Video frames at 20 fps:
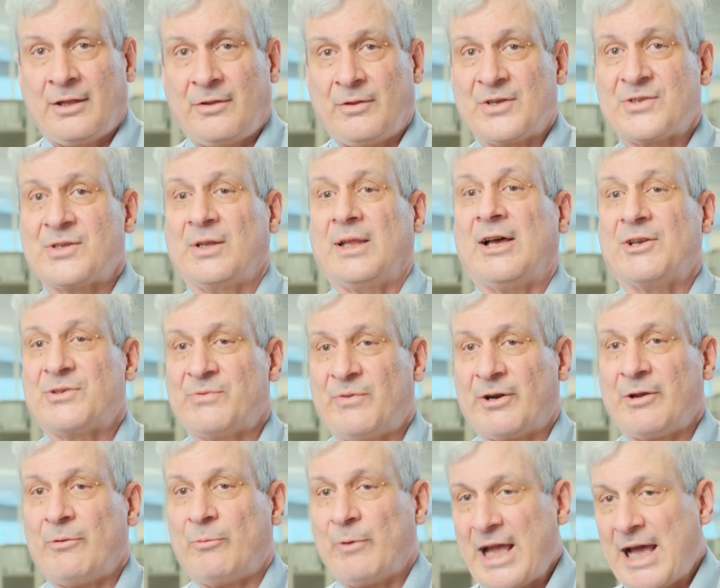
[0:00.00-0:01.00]
this allows
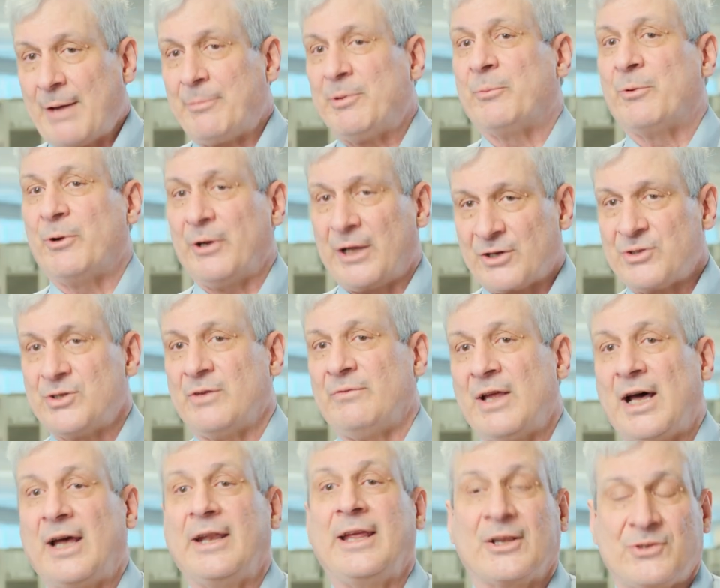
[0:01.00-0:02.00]
very rapid production of
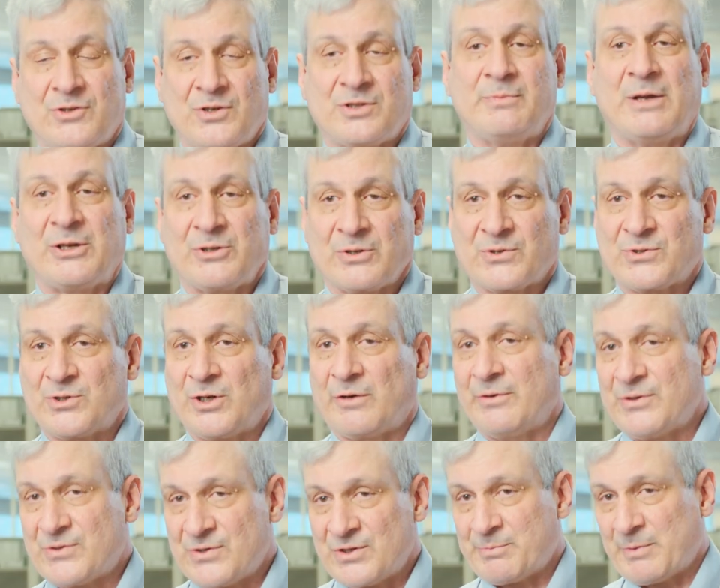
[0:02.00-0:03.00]
non-axisymmetric
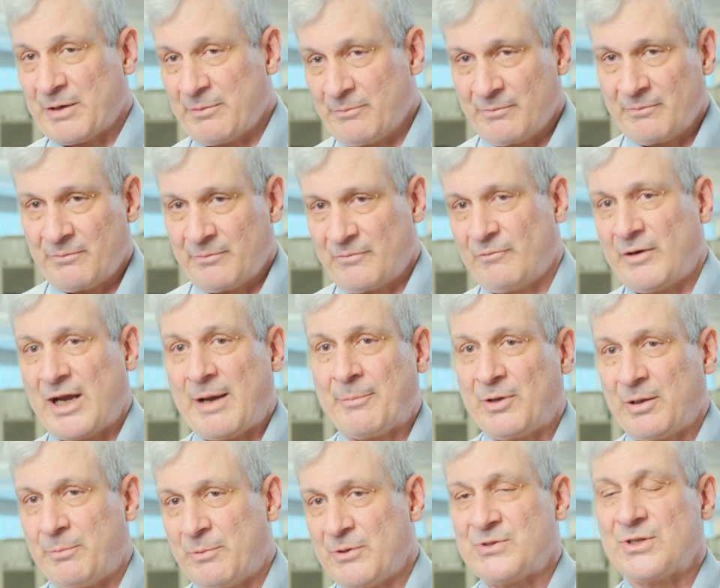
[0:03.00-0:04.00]
surfaces by
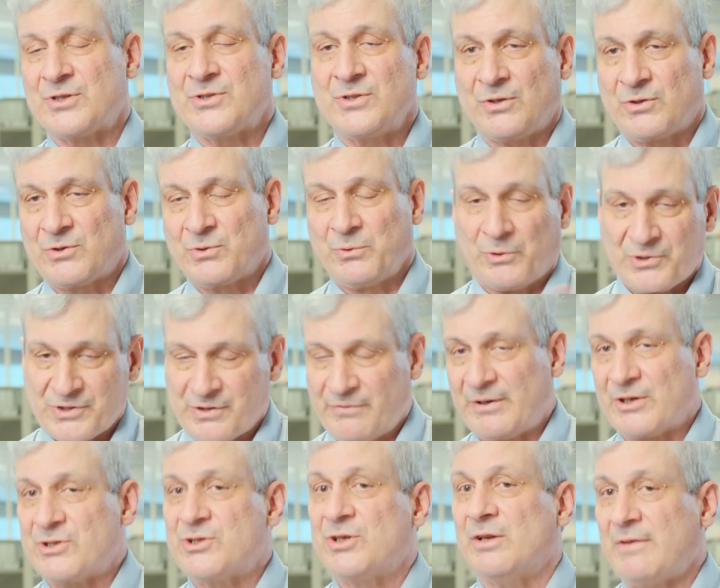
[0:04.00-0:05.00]
rapidly positioning the tool as a
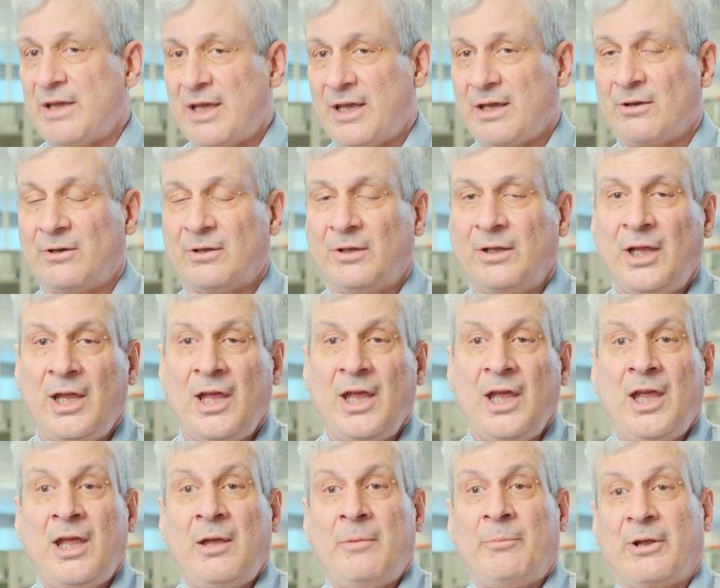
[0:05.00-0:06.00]
function of angle.
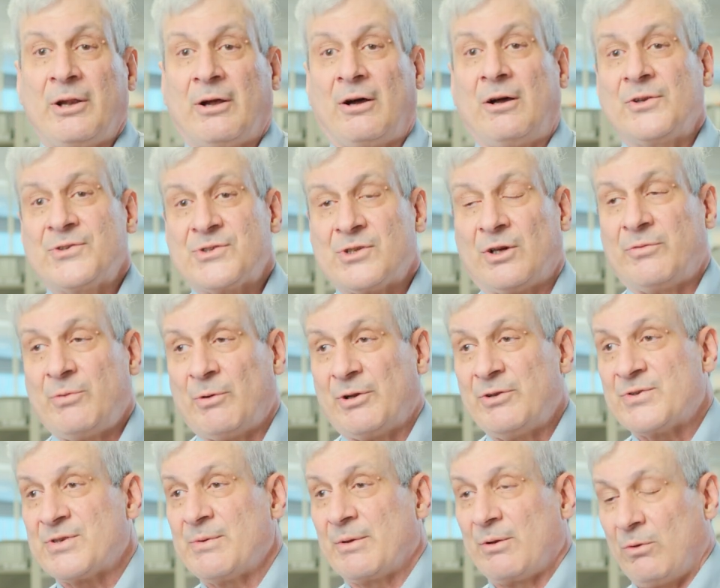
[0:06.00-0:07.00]
But also, if you want
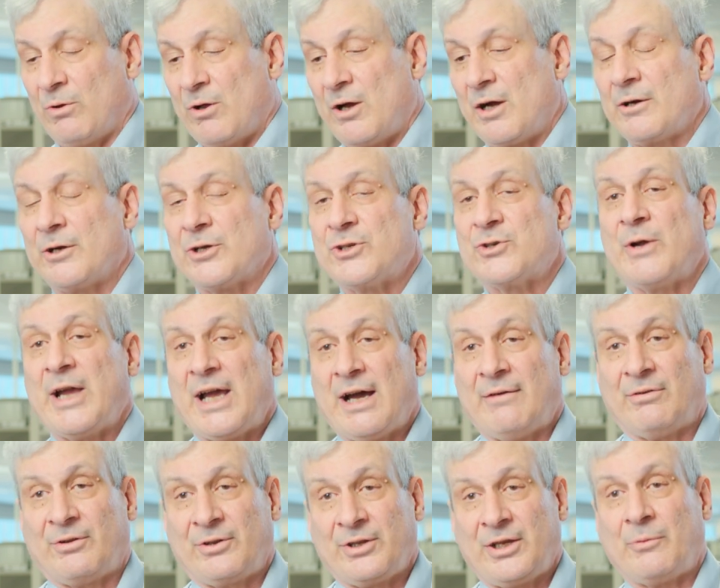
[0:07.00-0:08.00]
to do something longer
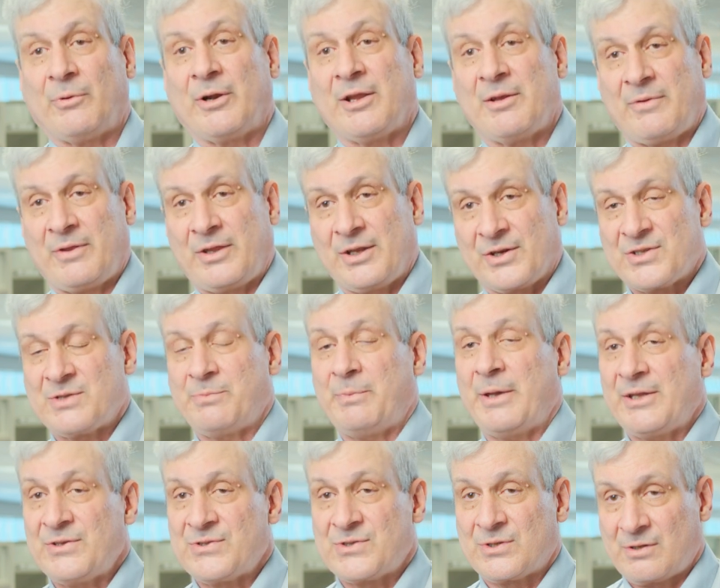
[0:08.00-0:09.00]
travel and didn't want the
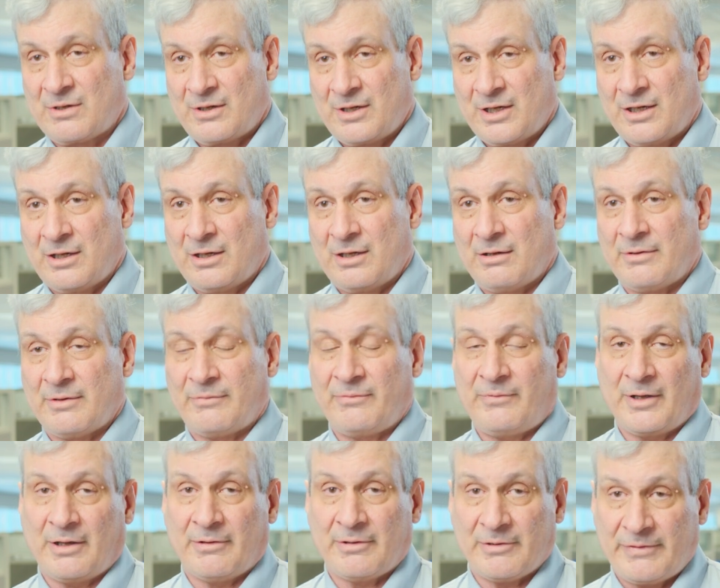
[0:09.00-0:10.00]
expense
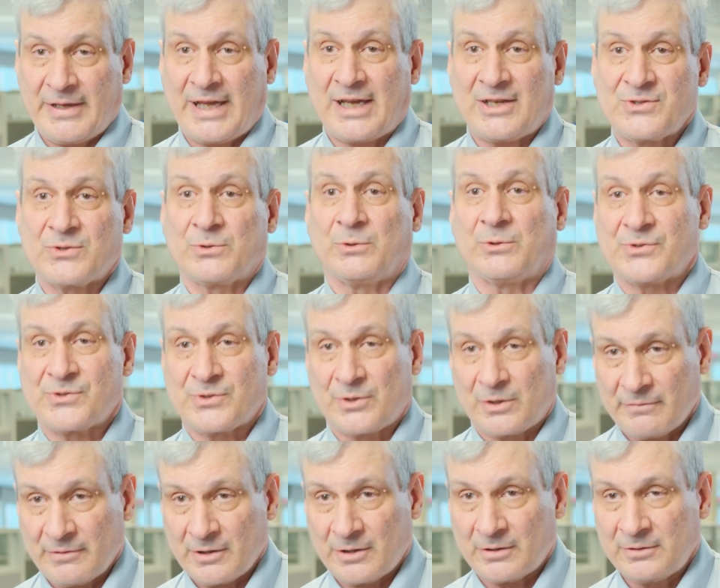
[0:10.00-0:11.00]
of a, of a fast tool
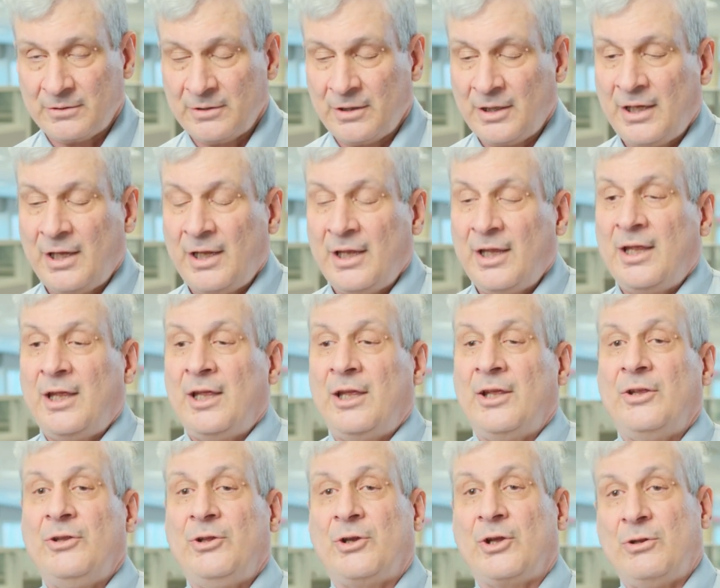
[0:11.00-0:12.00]
servo,
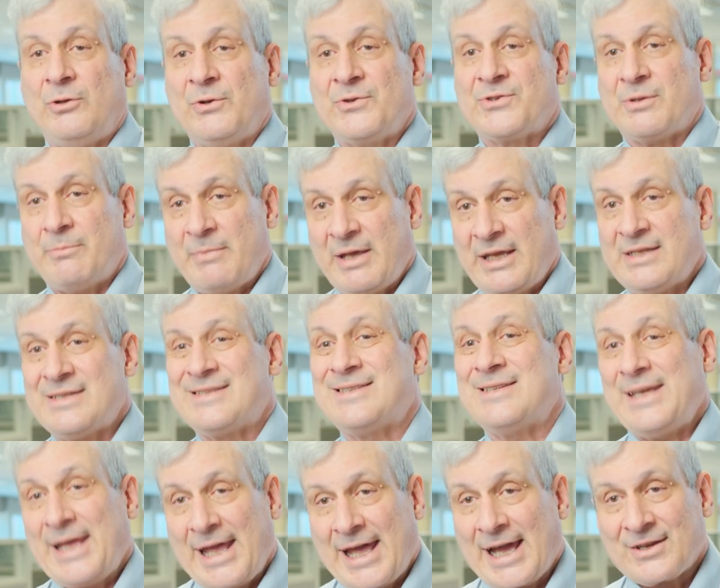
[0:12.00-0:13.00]
you could use the main
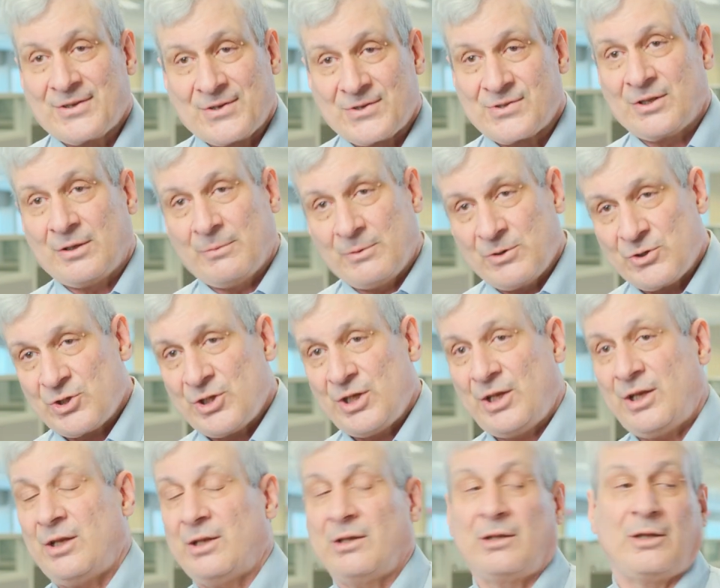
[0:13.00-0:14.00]
z-axis of the
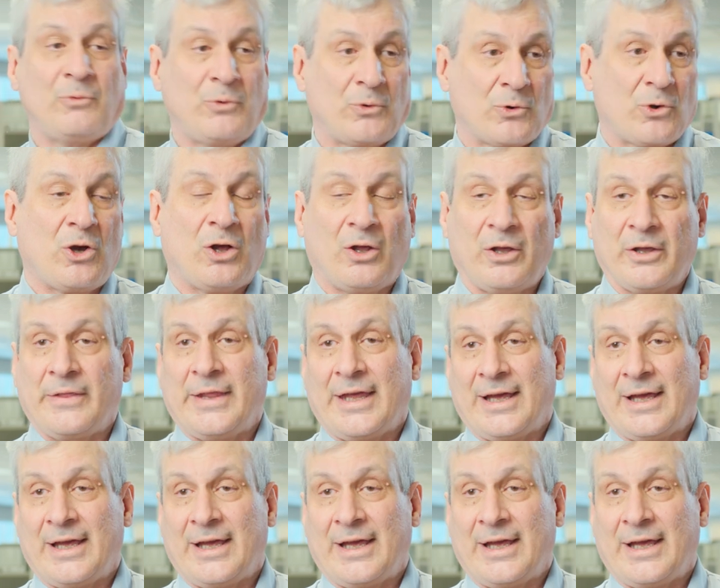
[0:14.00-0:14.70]
machine, and we were calling